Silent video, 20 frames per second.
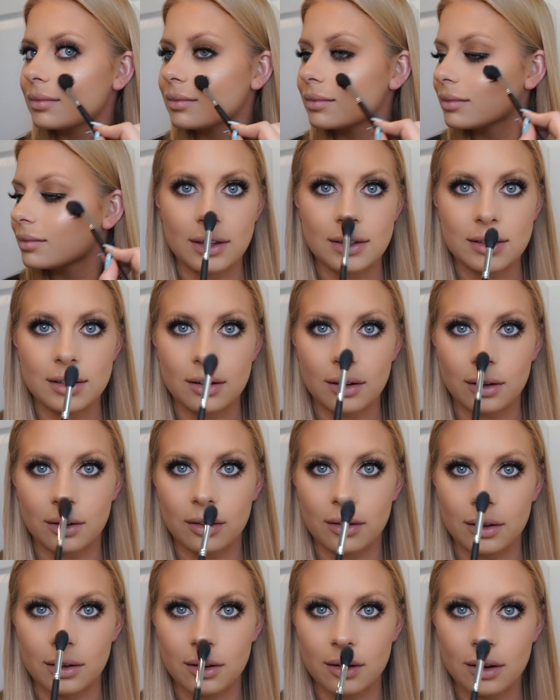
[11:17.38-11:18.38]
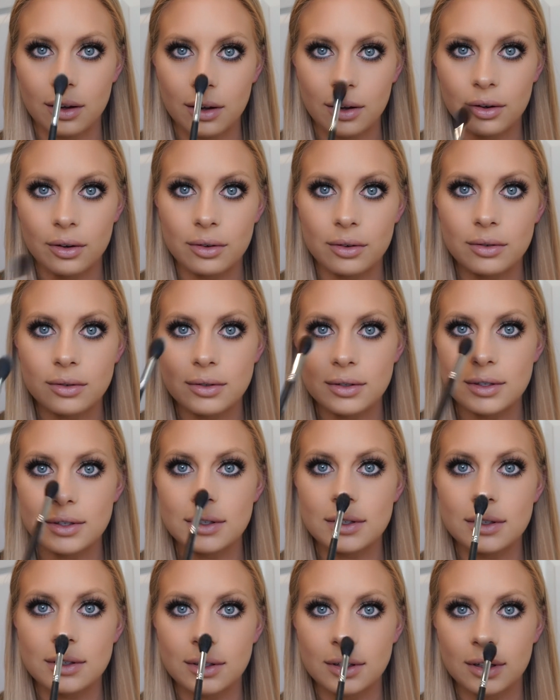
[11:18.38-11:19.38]
Place it on the
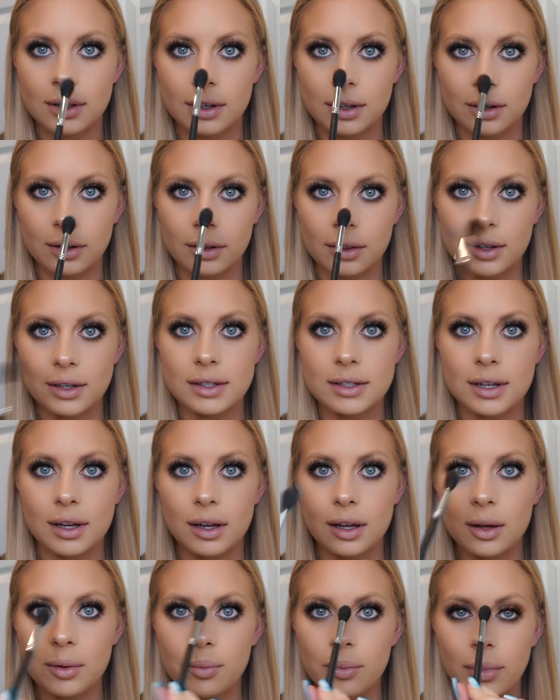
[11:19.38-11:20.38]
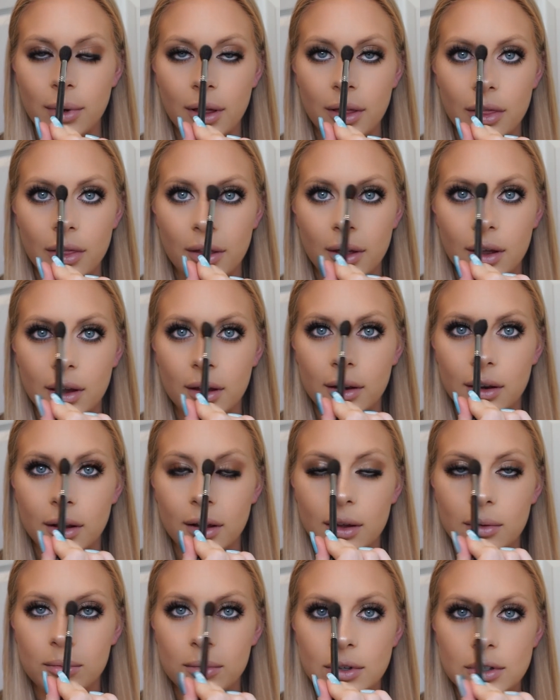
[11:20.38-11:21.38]
nose, here on the tip, and then
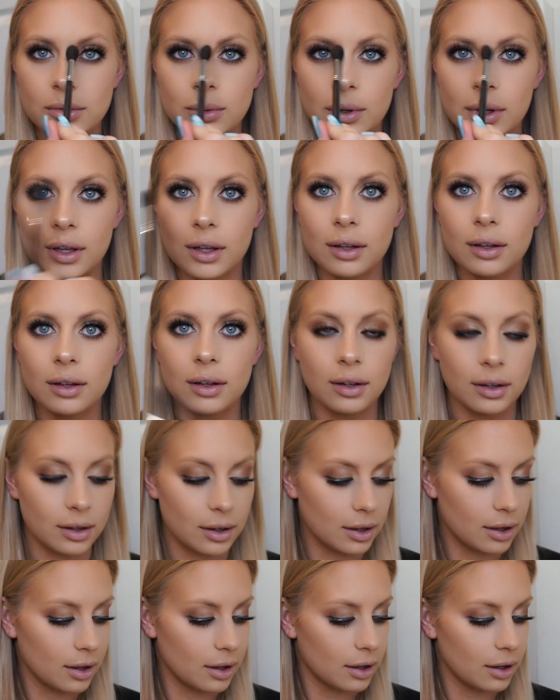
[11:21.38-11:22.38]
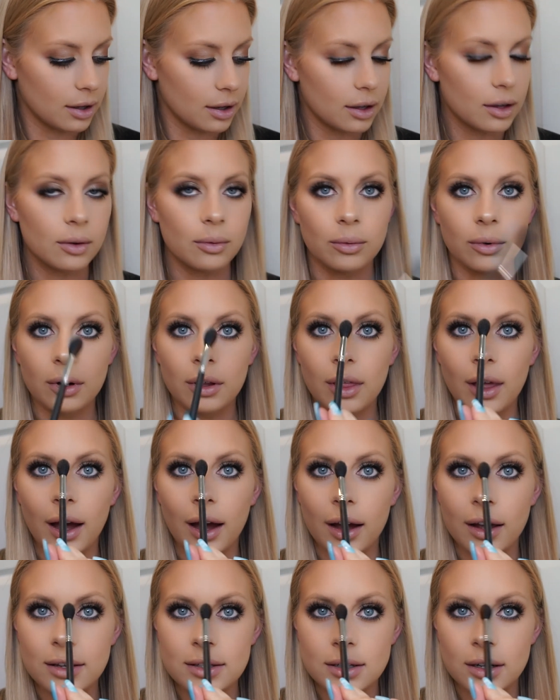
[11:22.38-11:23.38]
in between where the
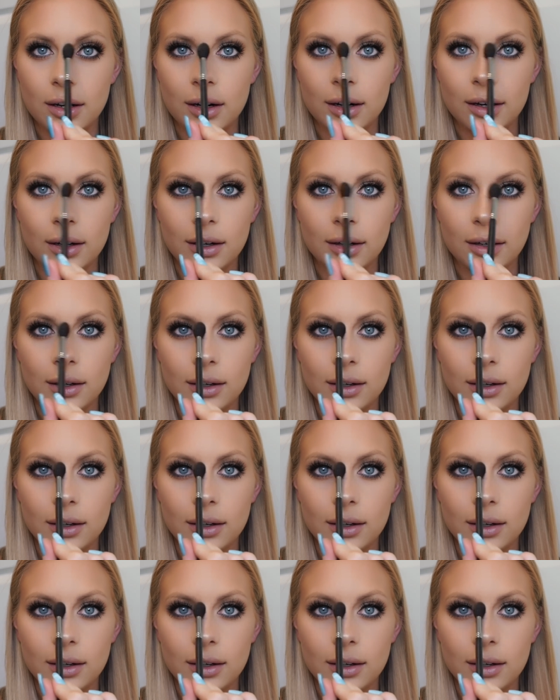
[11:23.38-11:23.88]
eyes are.